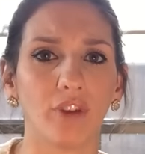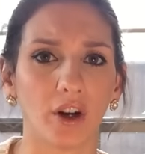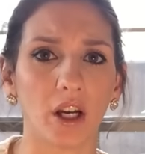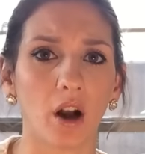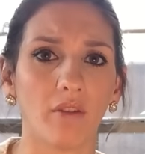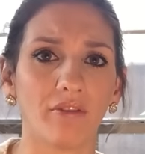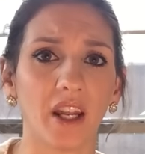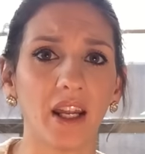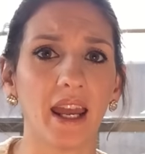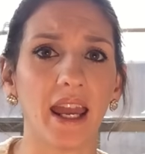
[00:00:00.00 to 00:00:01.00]
very
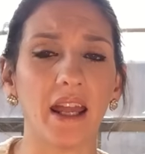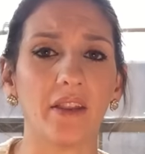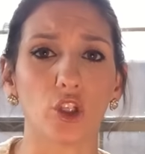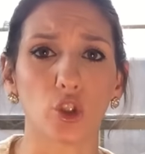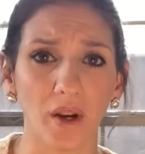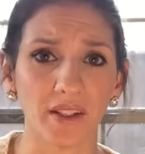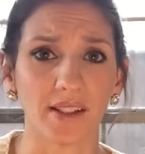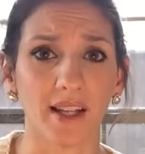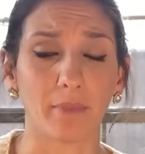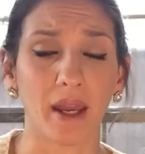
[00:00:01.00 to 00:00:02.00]
confident in the
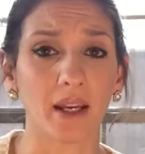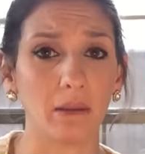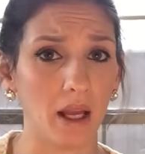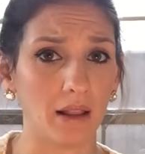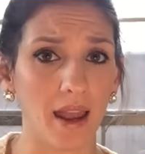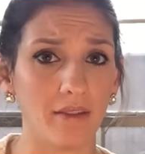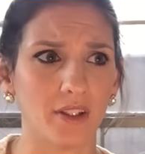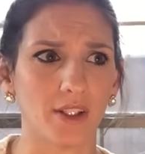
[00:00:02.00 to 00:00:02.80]
choices I make in my life,